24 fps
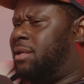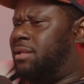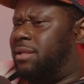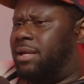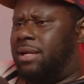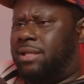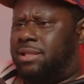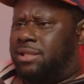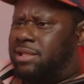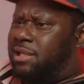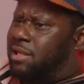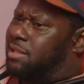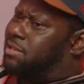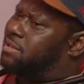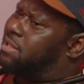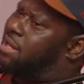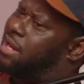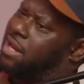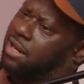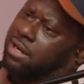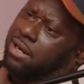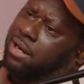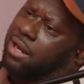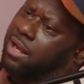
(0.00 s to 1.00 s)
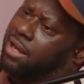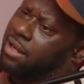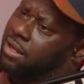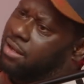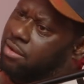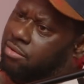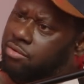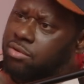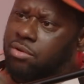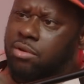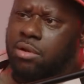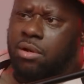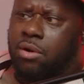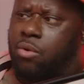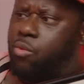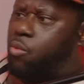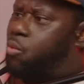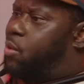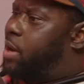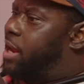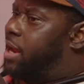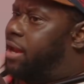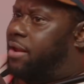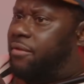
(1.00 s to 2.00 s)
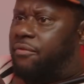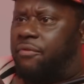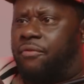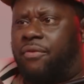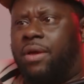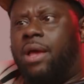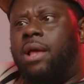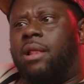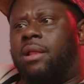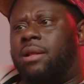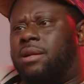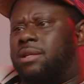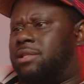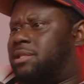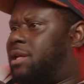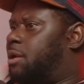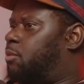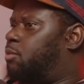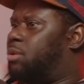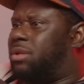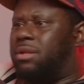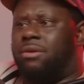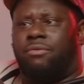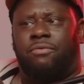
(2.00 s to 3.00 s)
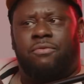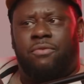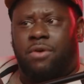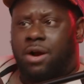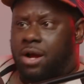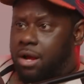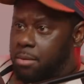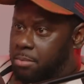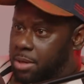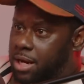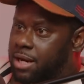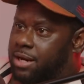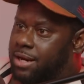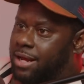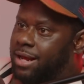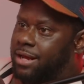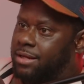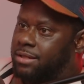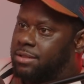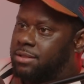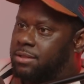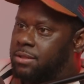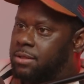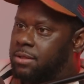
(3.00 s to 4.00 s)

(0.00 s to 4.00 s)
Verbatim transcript: That shit is kind of like a a weird feeling. It's like, what the fuck? Am I next?